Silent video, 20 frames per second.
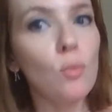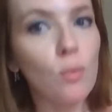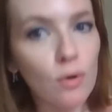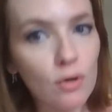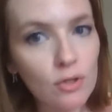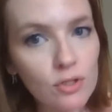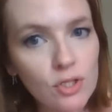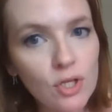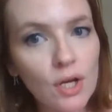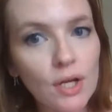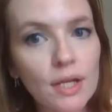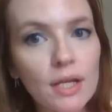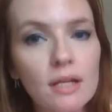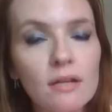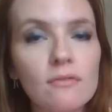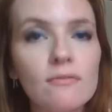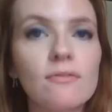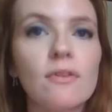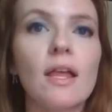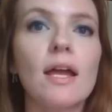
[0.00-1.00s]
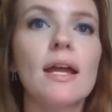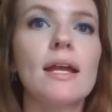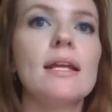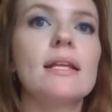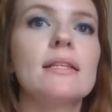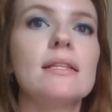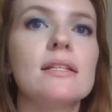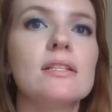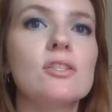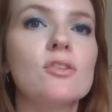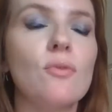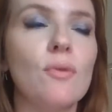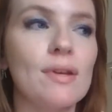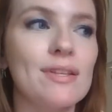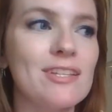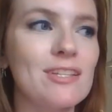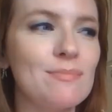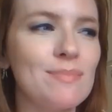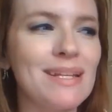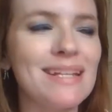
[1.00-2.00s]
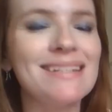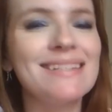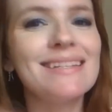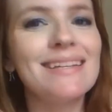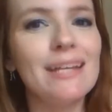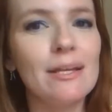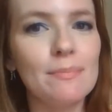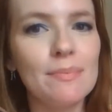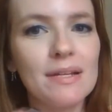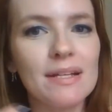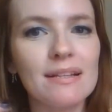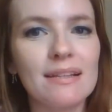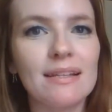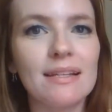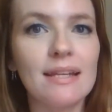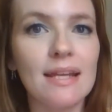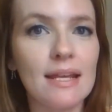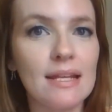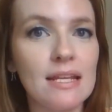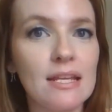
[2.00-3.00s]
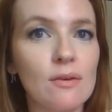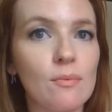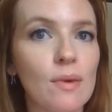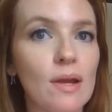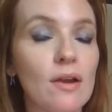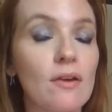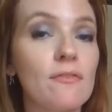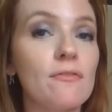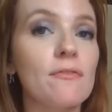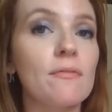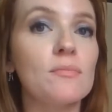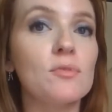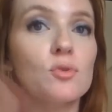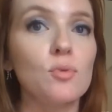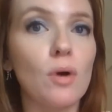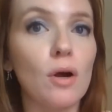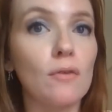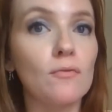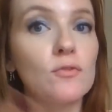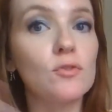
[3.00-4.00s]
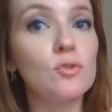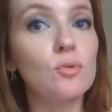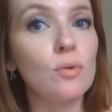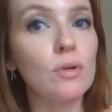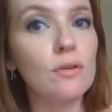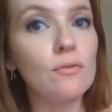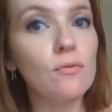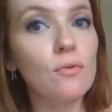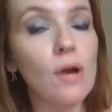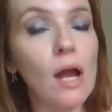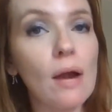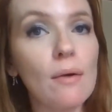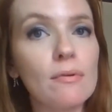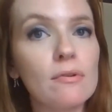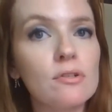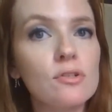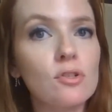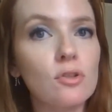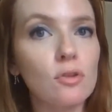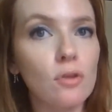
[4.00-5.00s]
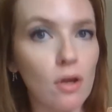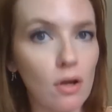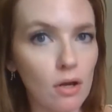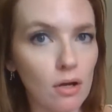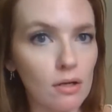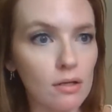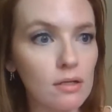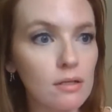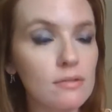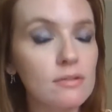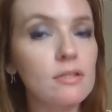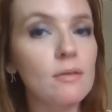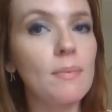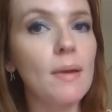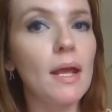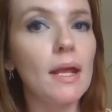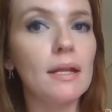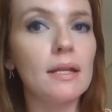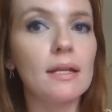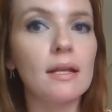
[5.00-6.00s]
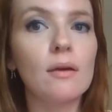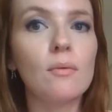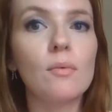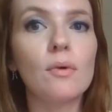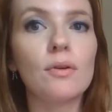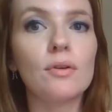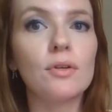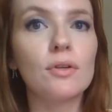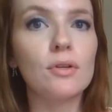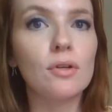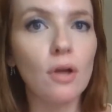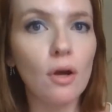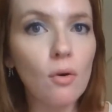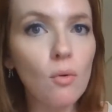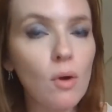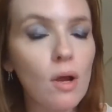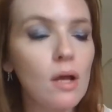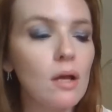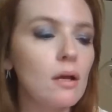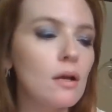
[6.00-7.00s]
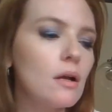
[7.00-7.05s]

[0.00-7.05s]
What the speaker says: We're talking a flight that's going to be typically anywhere from 12 to 24 hours long, depending on where you go.